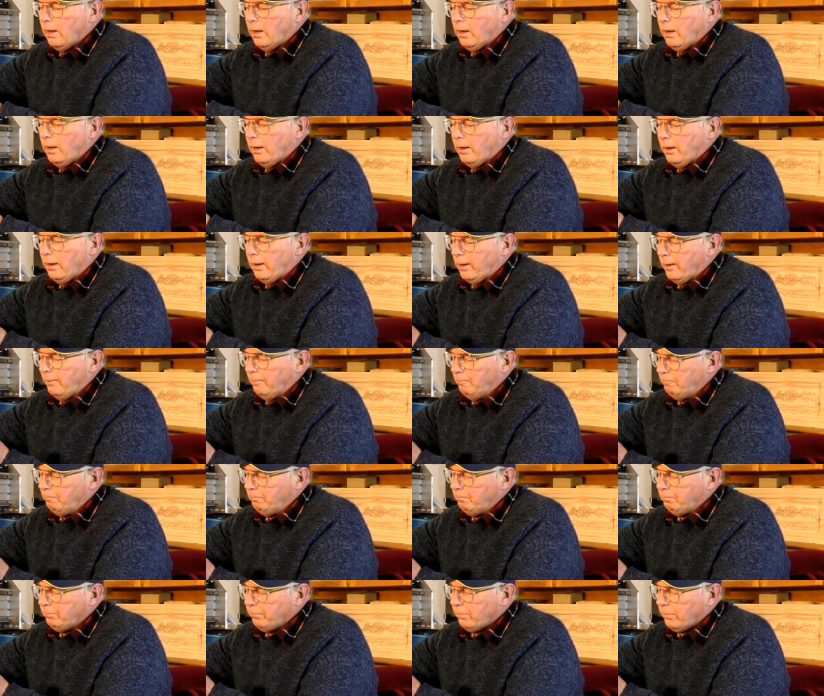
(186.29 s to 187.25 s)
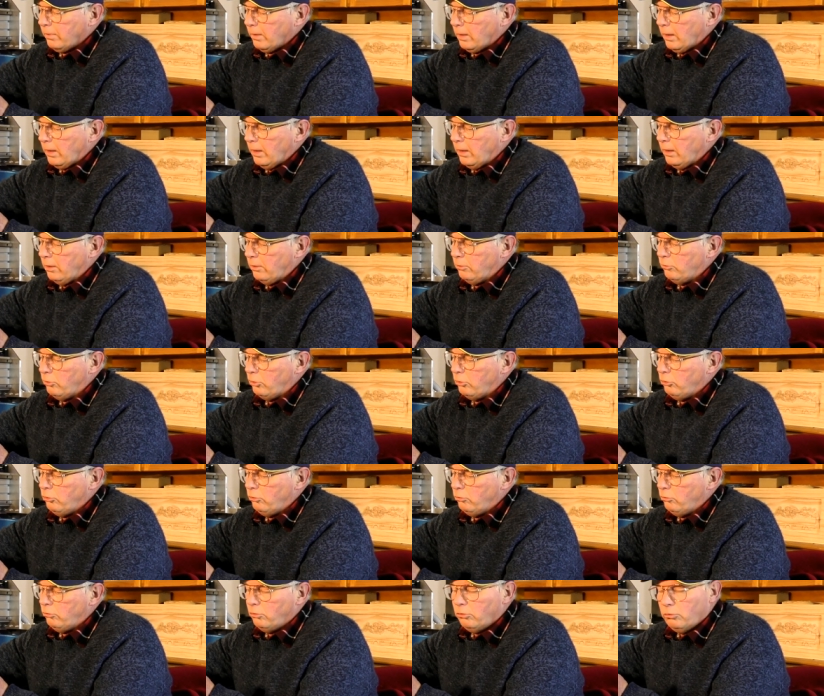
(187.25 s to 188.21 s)
Um, and
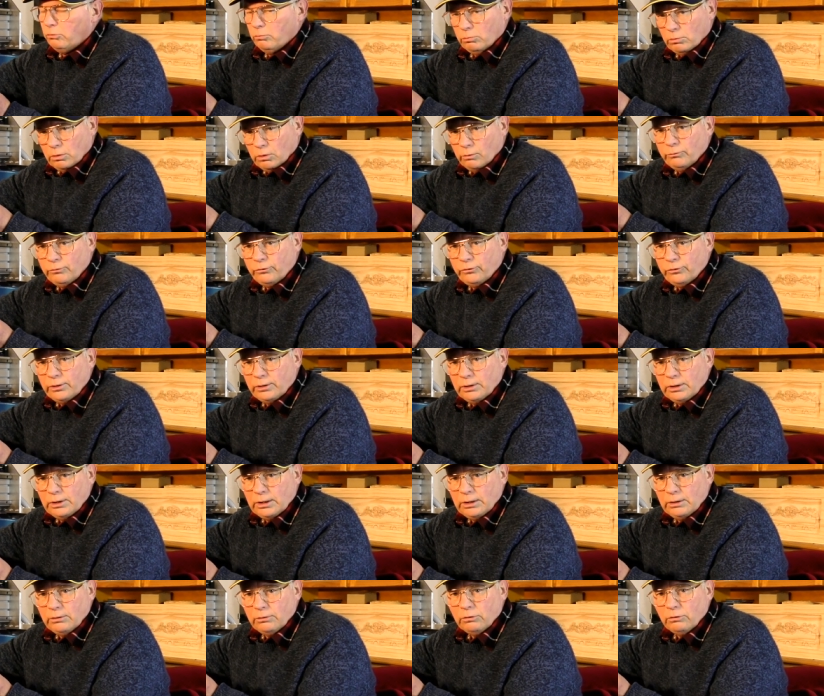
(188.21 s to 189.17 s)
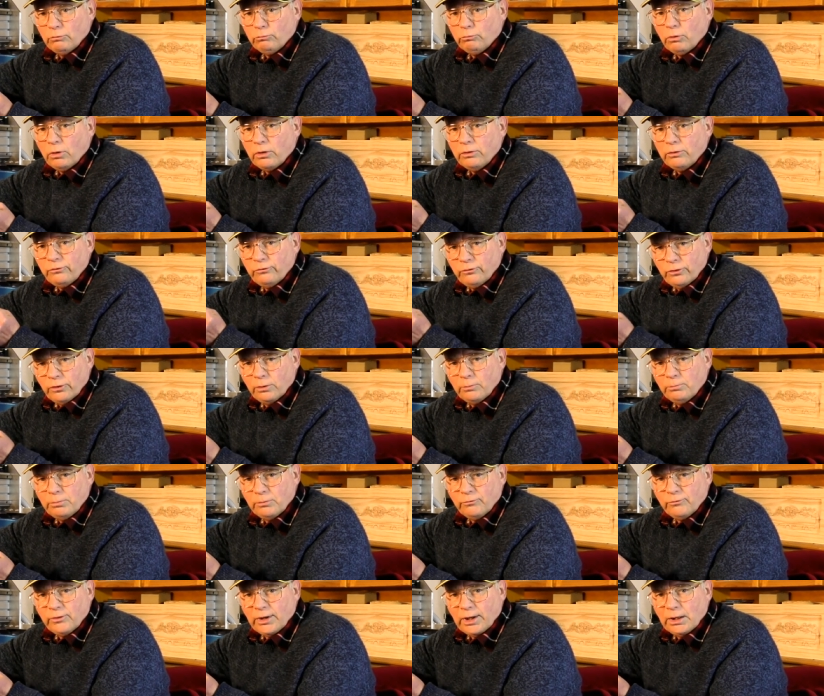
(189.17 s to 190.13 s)
you, you obviously need the right
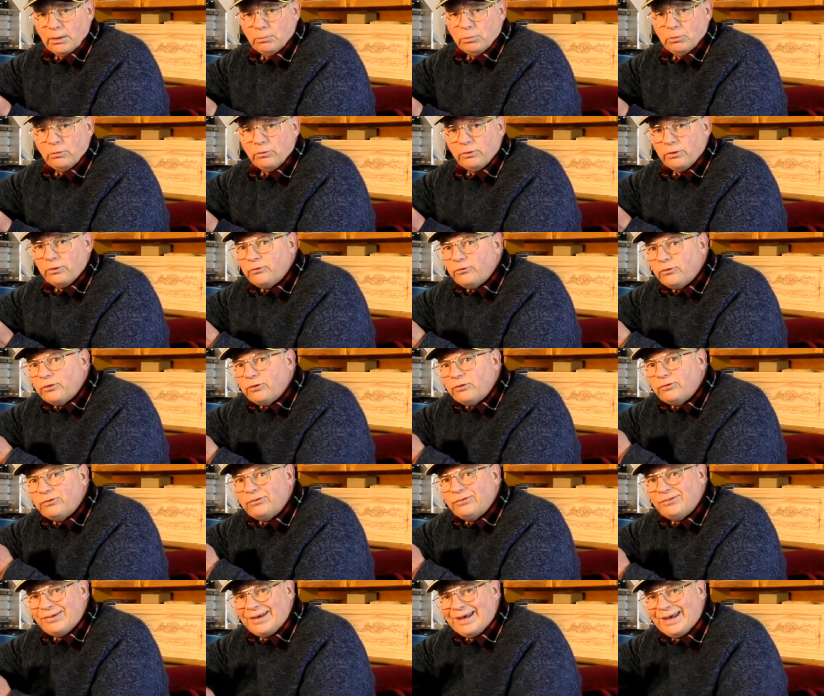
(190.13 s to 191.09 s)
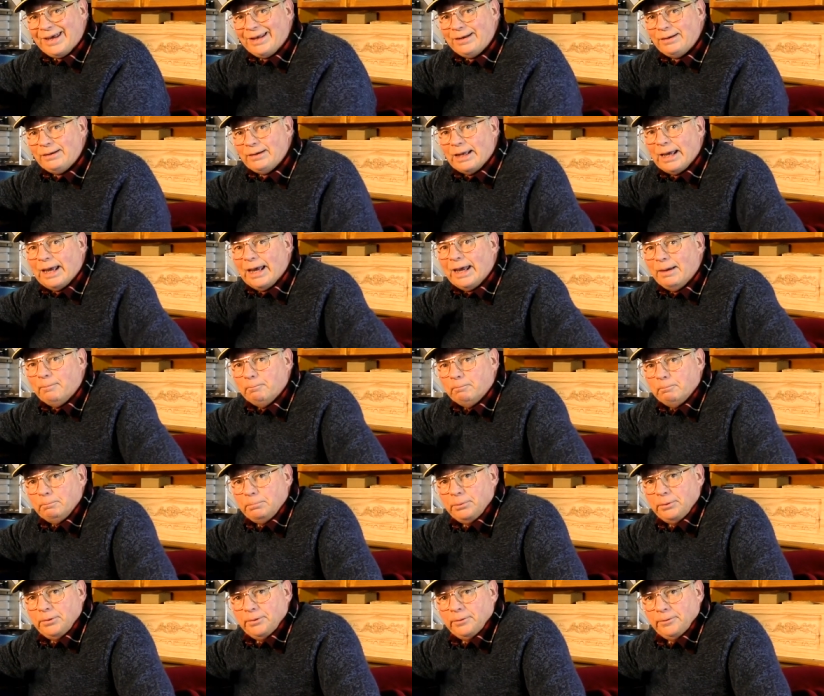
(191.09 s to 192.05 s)
type of cable. This is 10
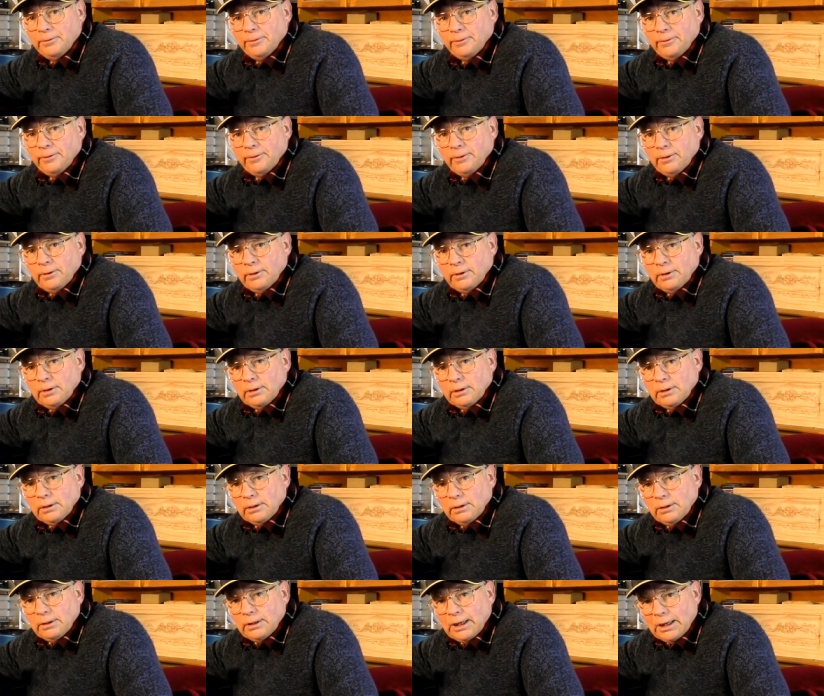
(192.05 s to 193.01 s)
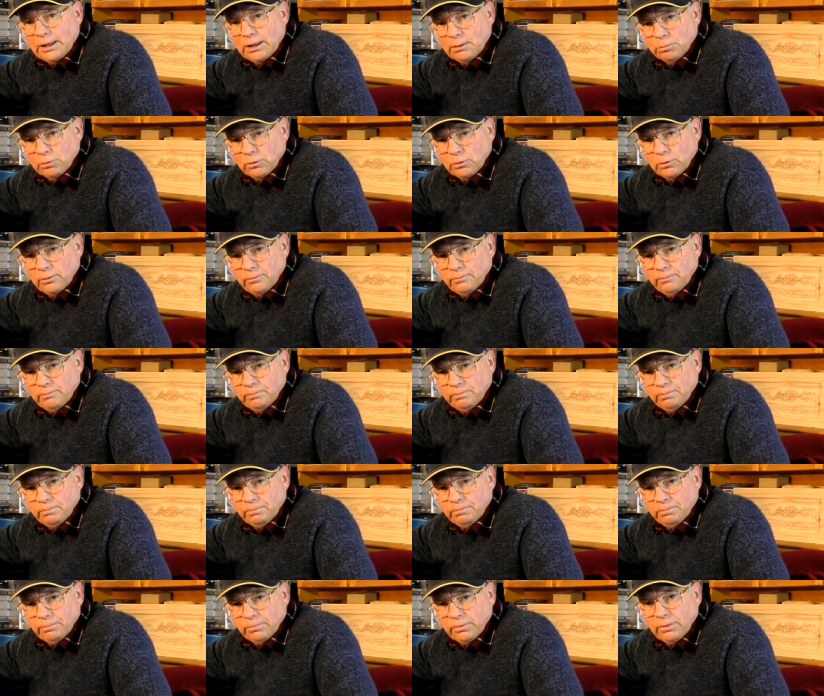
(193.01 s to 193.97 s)
amp cable,
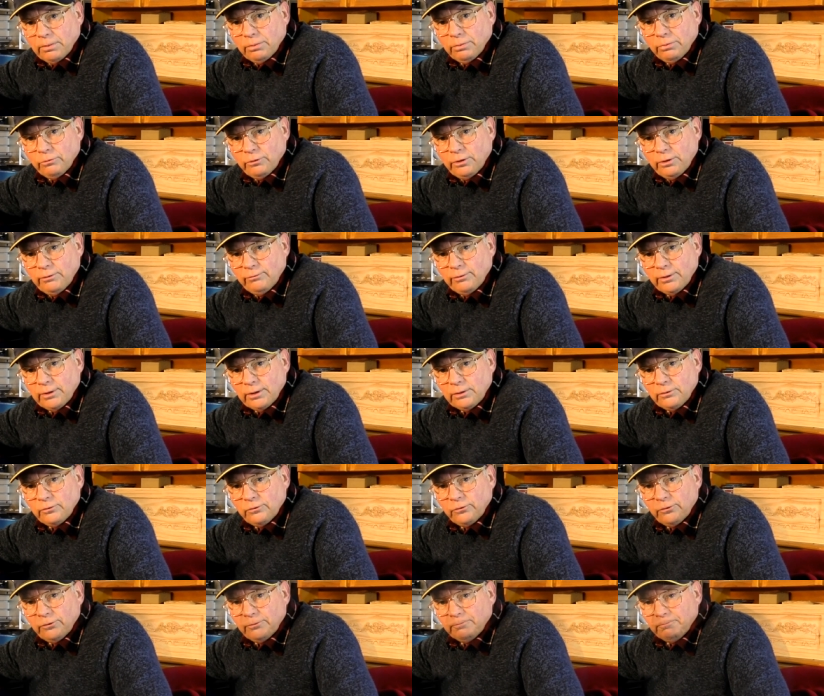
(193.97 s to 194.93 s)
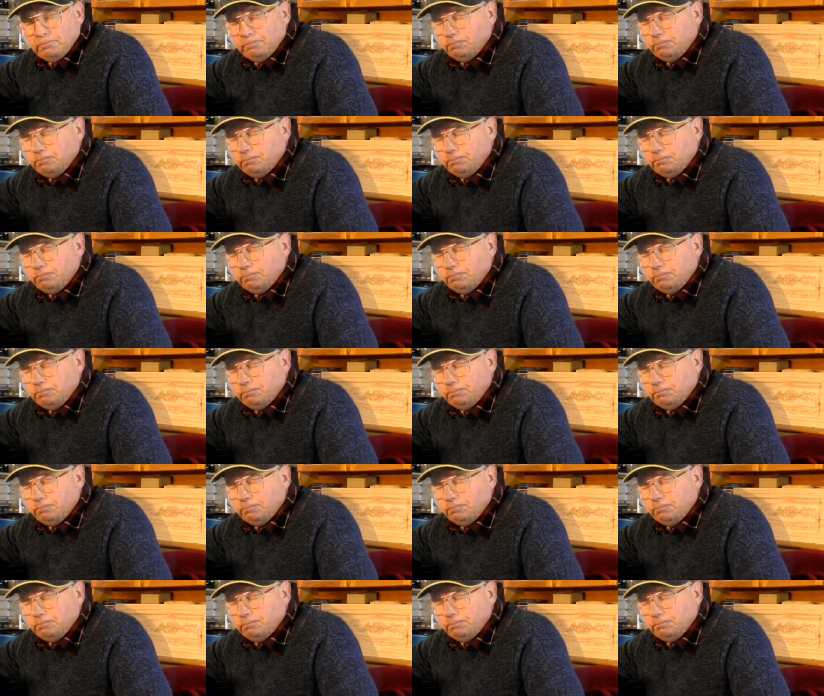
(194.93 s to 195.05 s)
three phase.